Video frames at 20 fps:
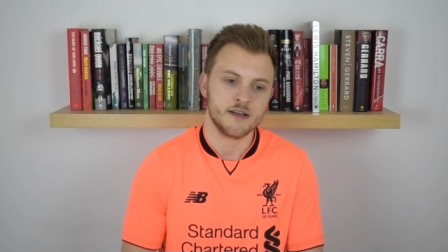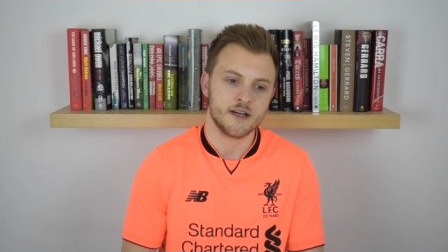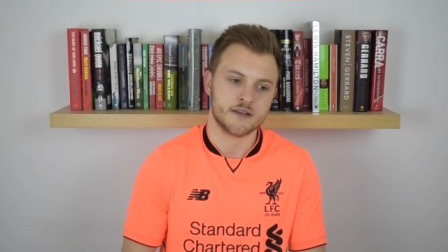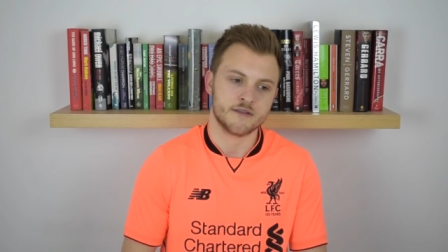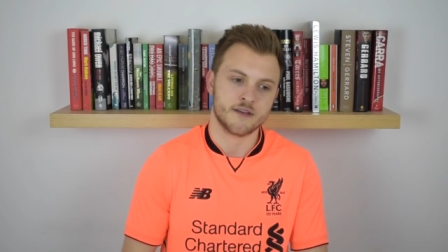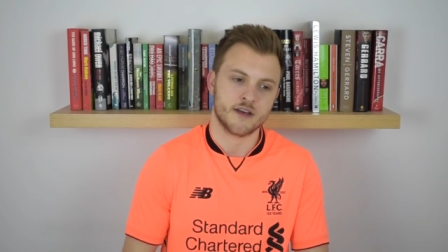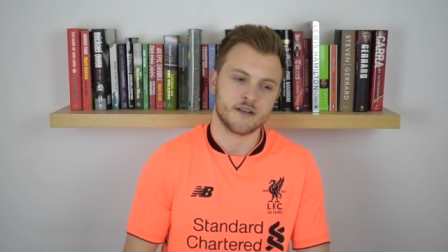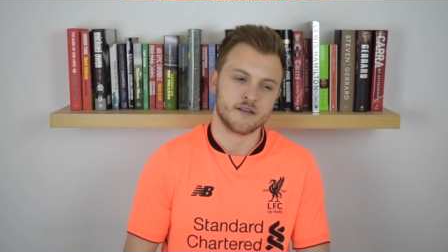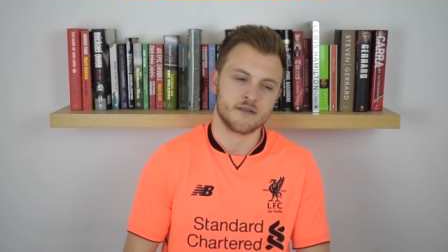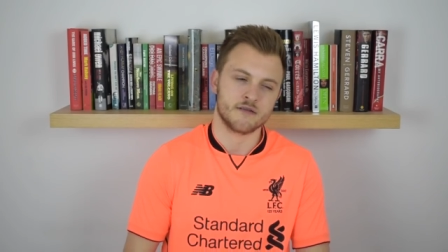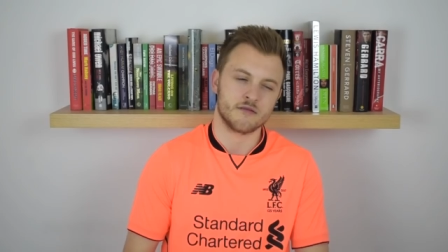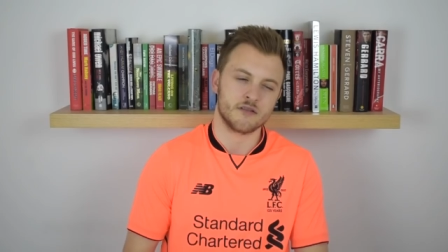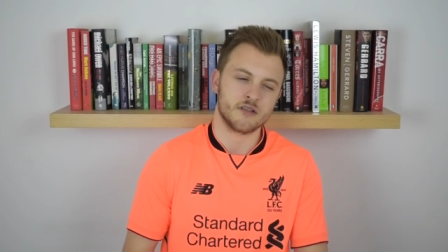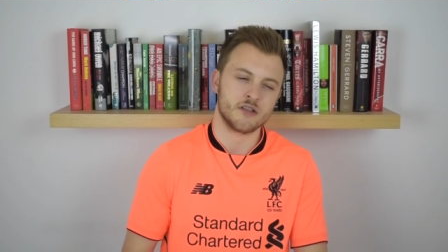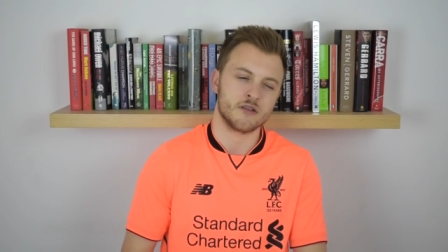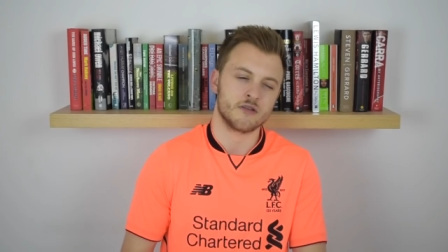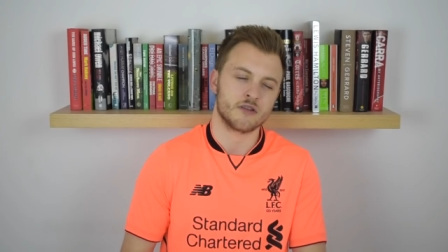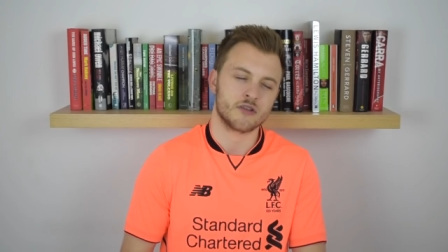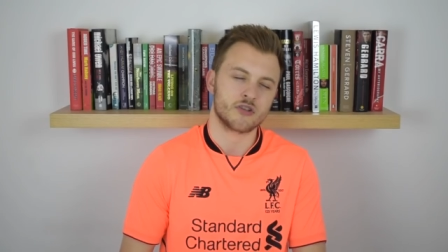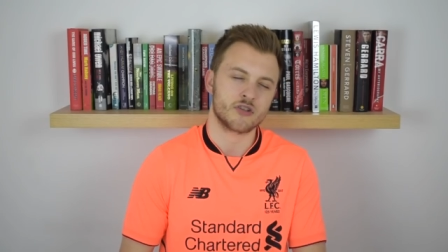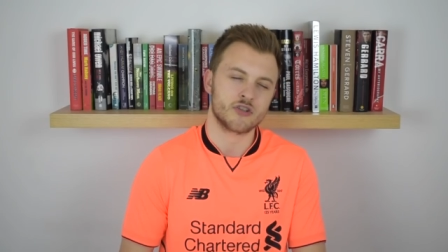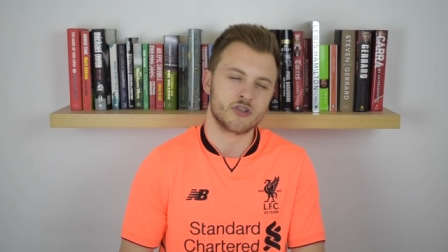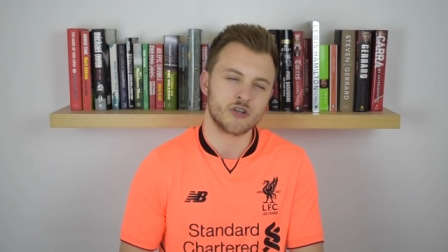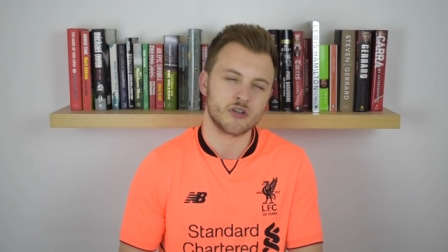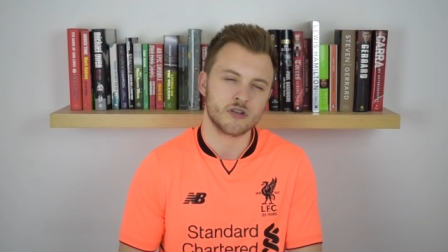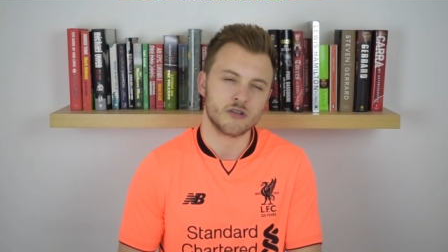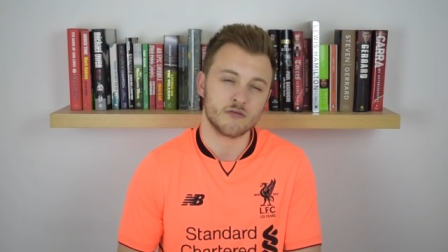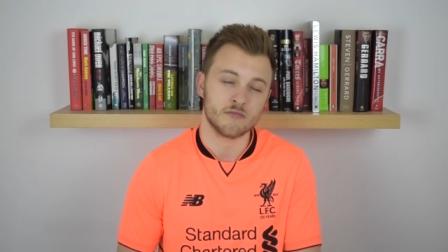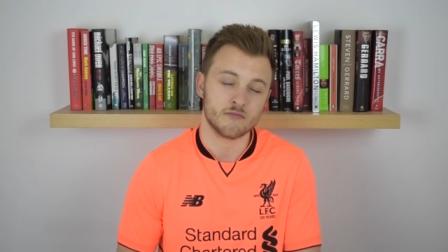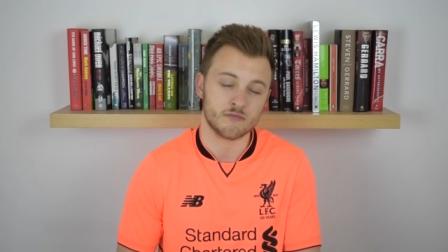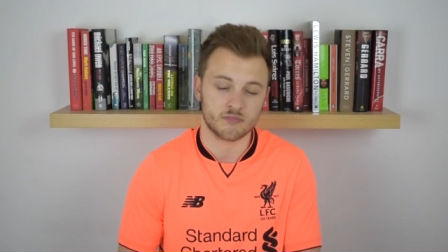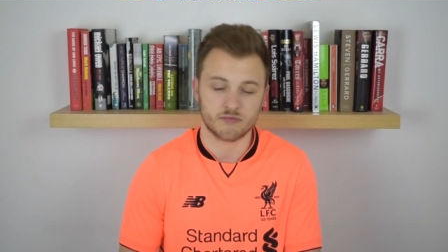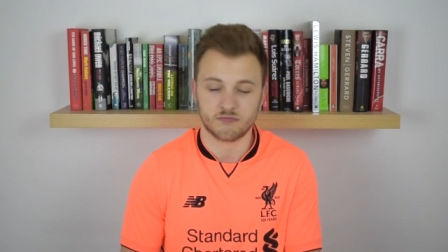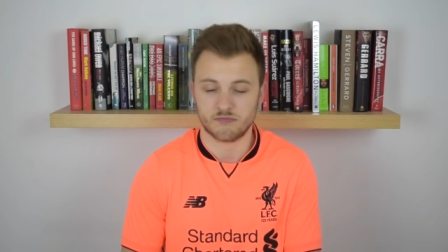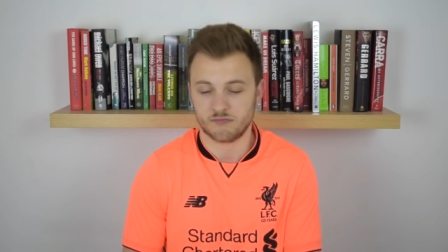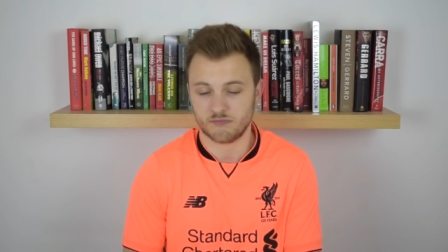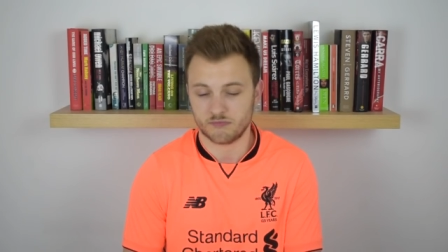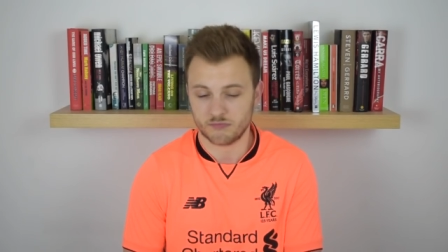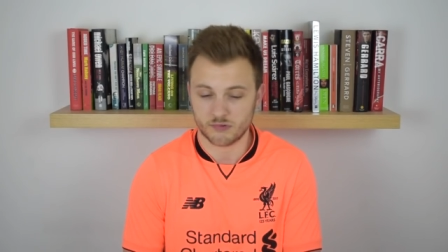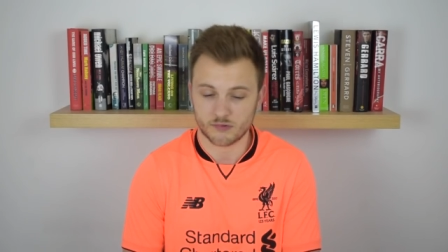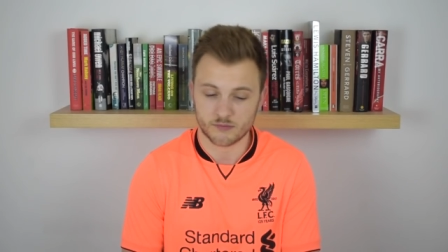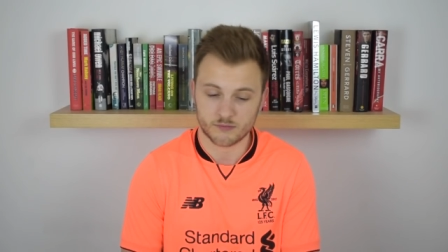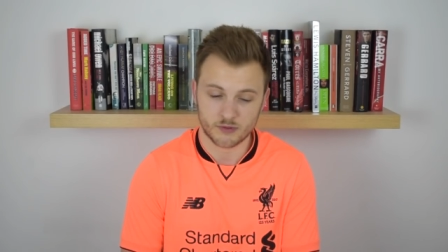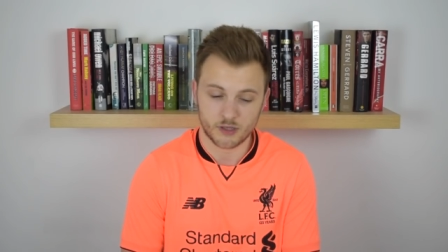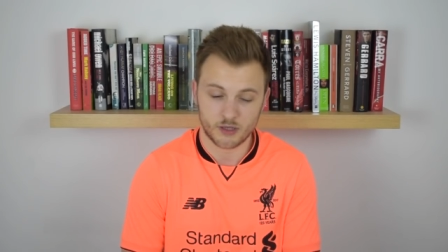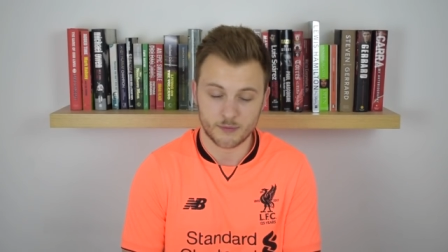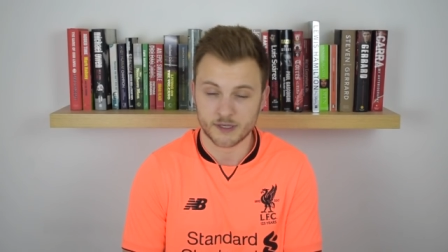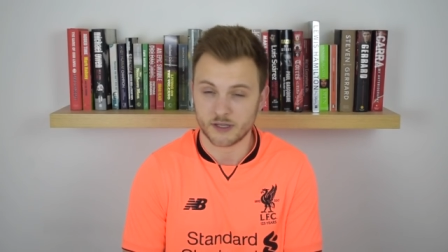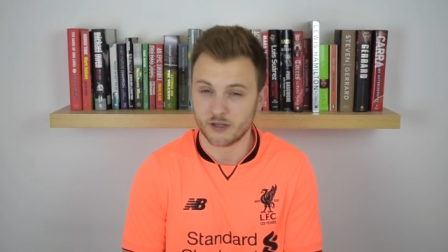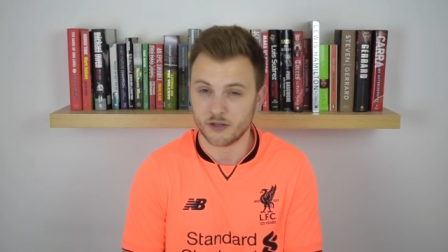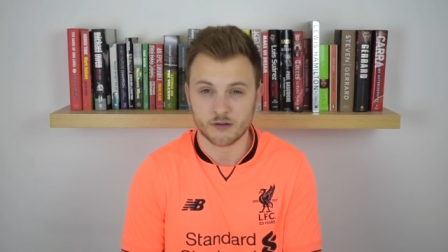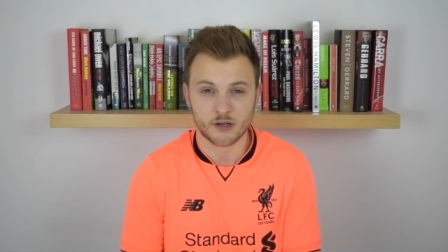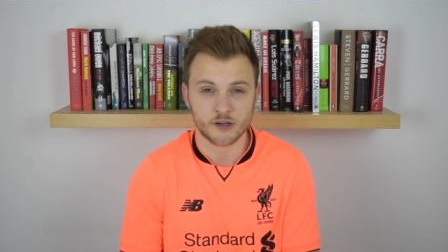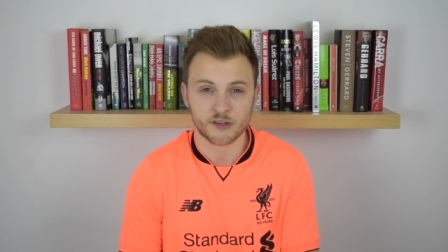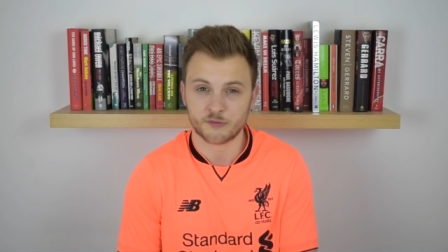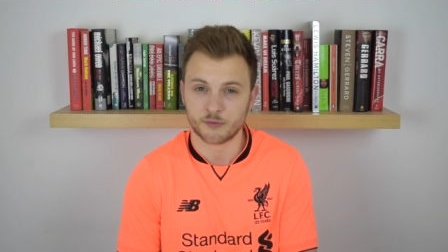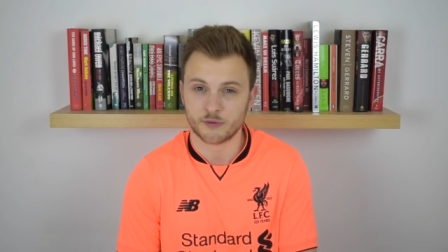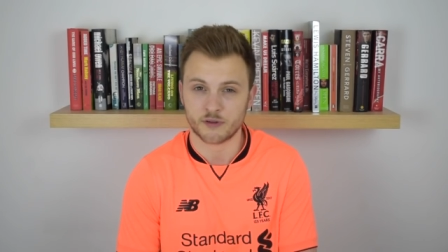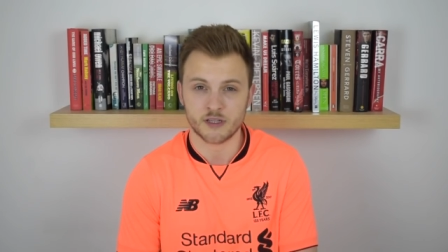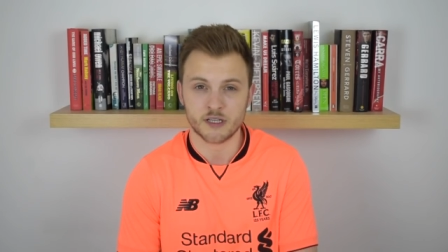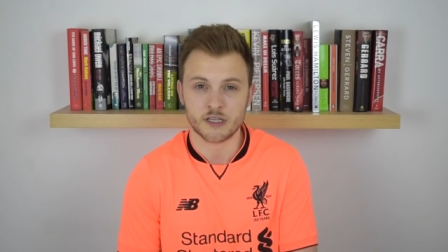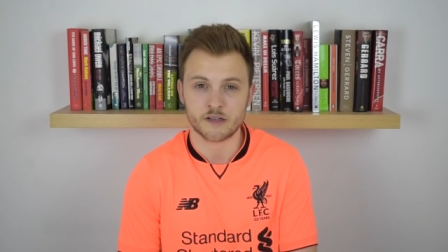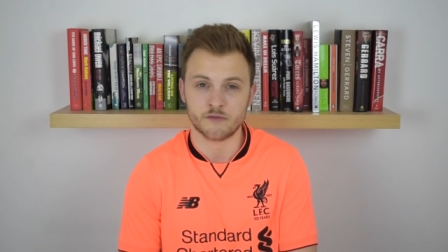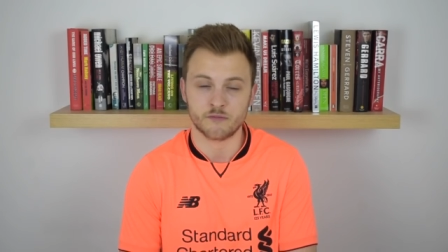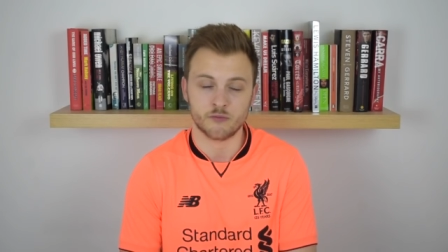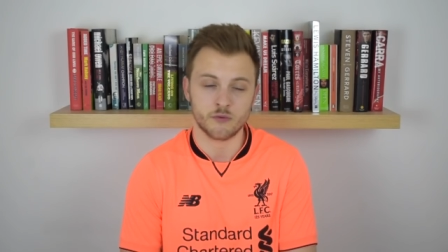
and then you'd assume... I mean, who else would leave?